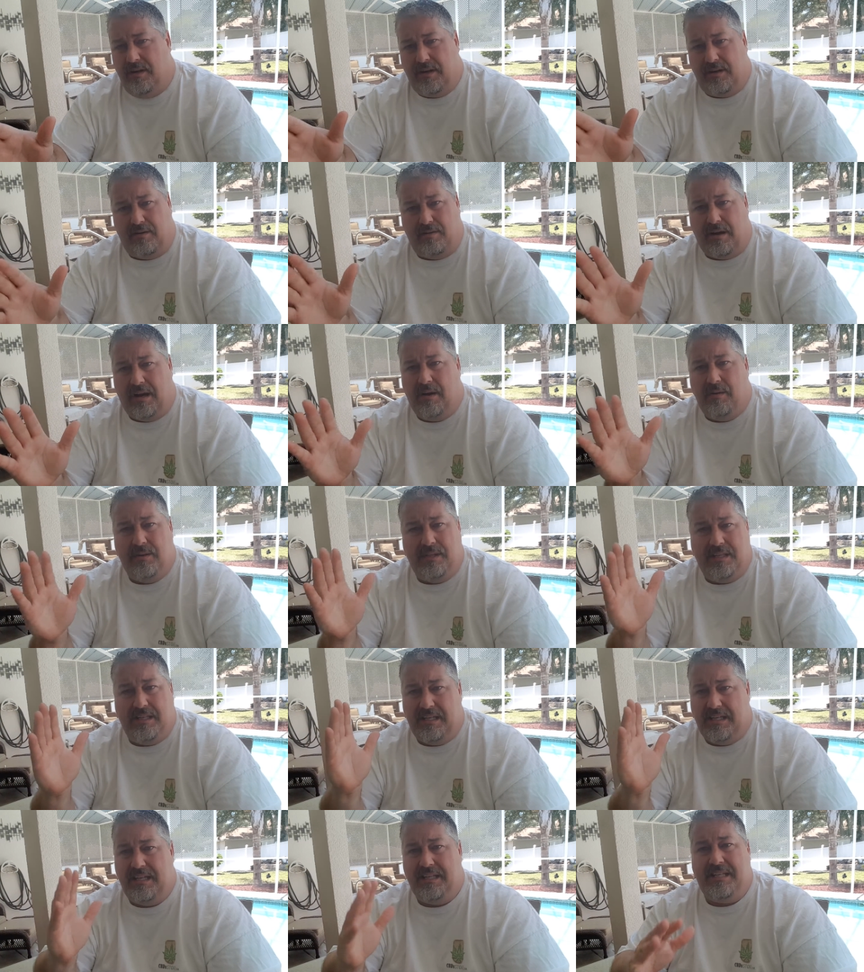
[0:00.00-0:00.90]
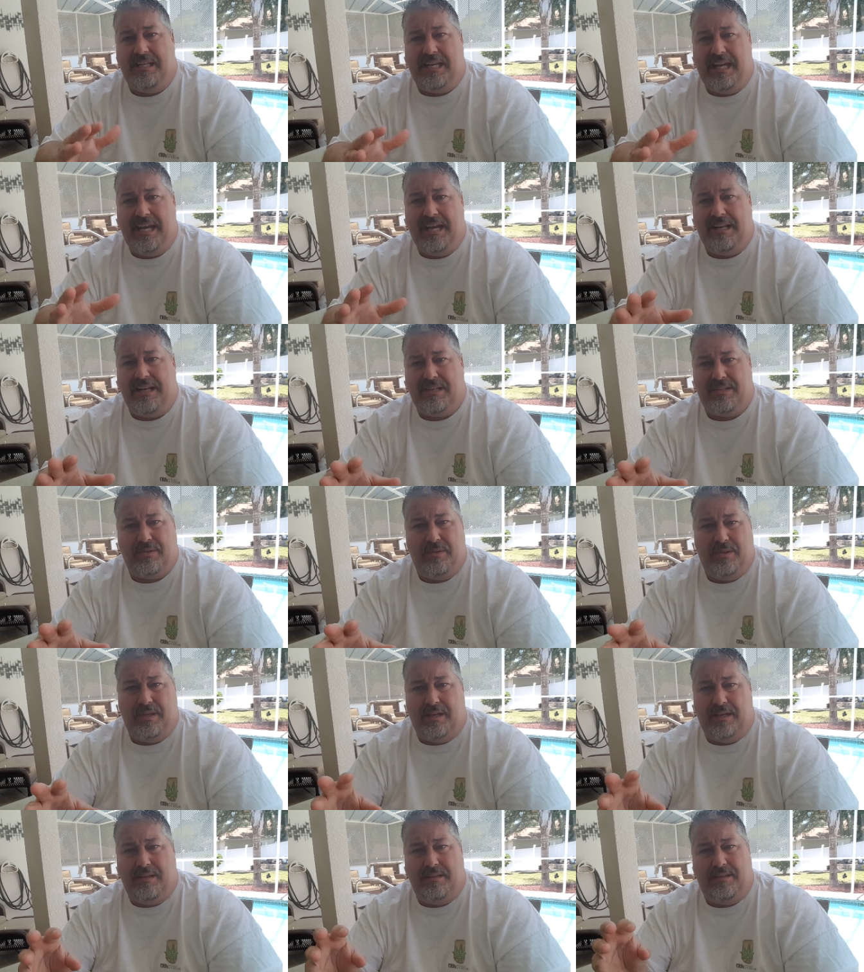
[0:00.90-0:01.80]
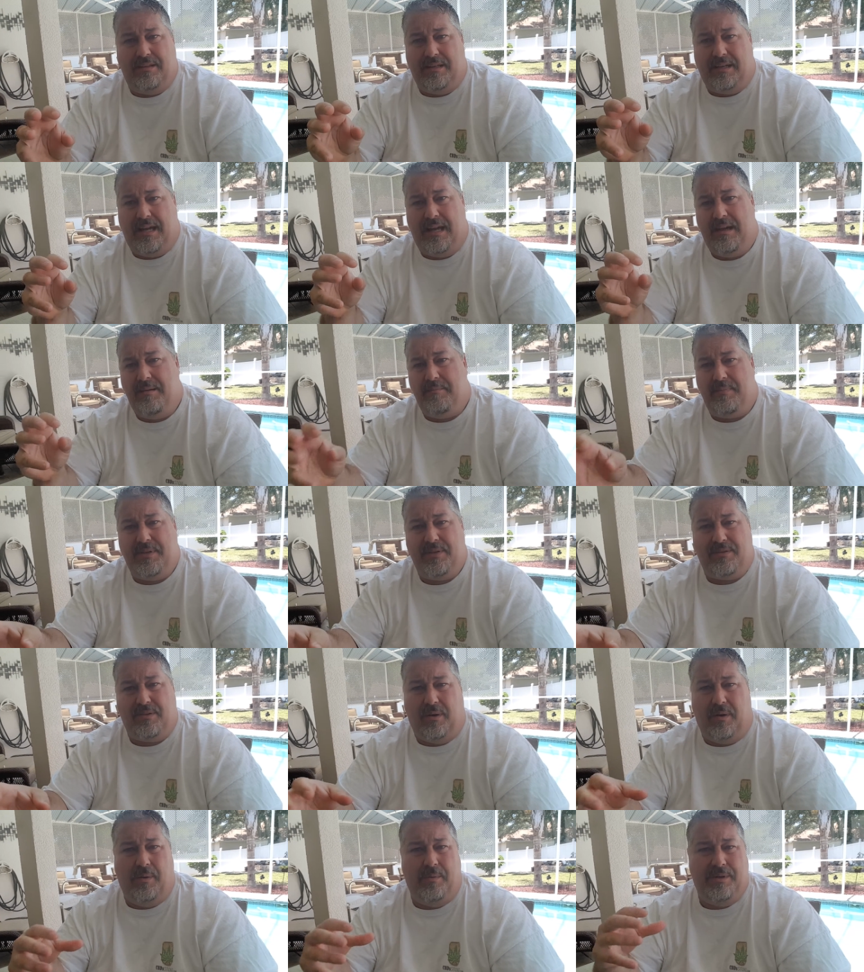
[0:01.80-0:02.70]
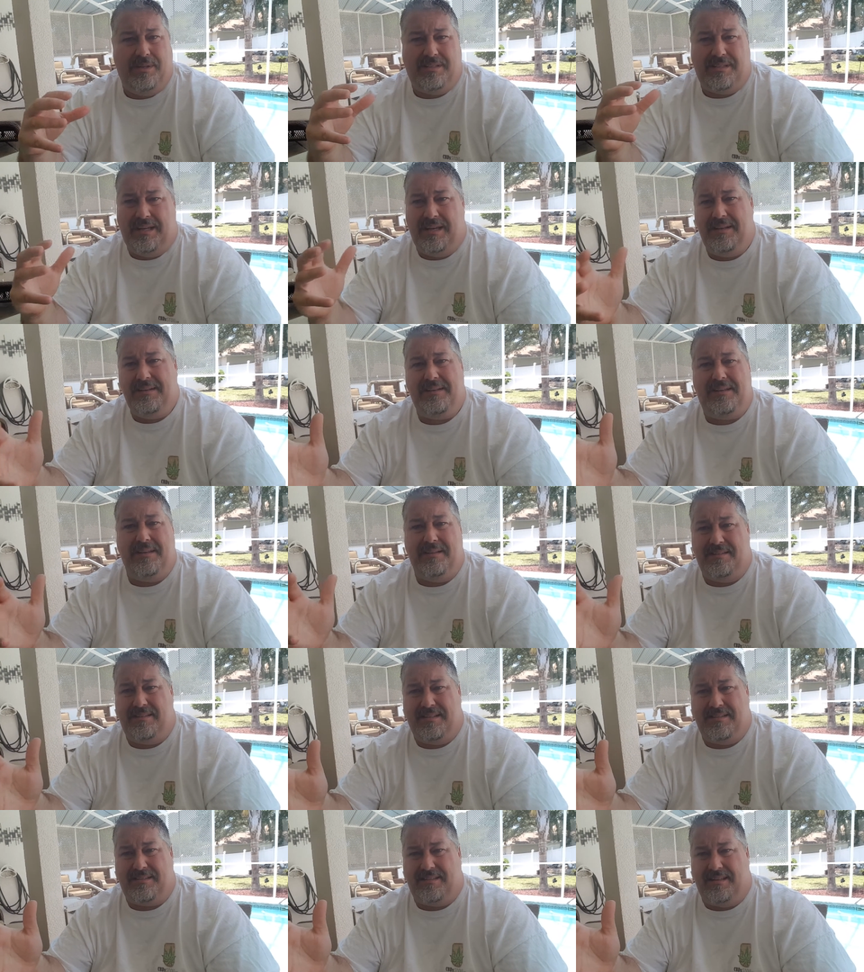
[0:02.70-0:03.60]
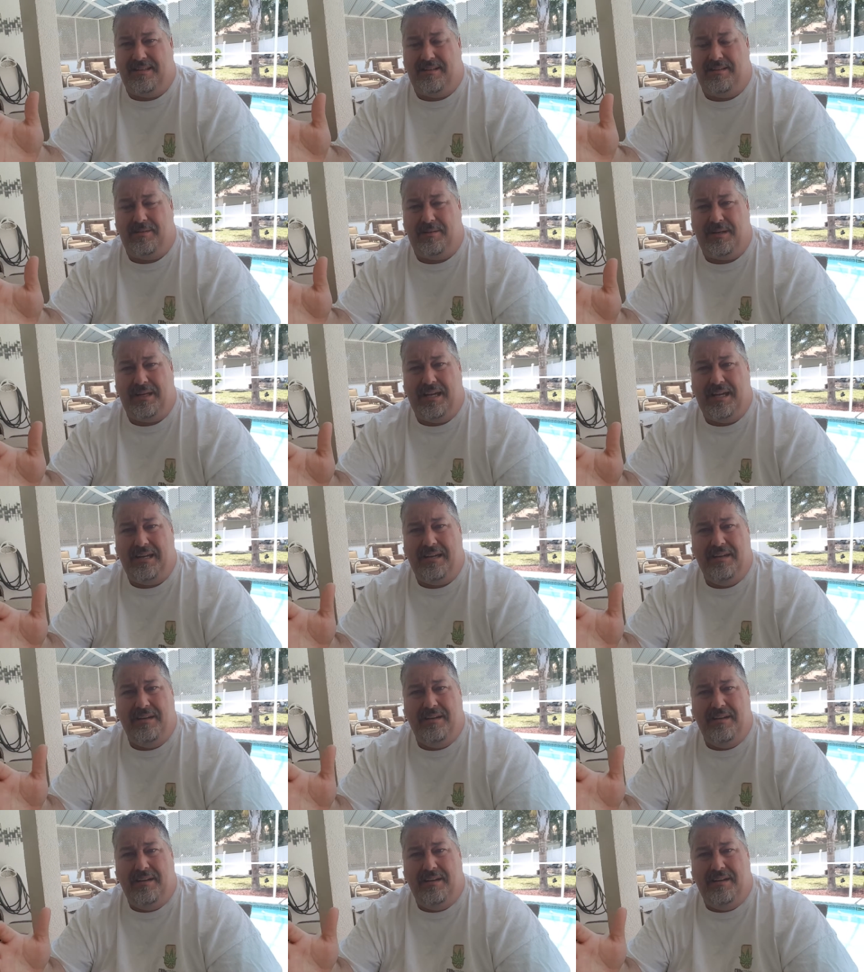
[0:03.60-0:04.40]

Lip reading: ground in Indiana. So the hemp is always inconsistent, okay?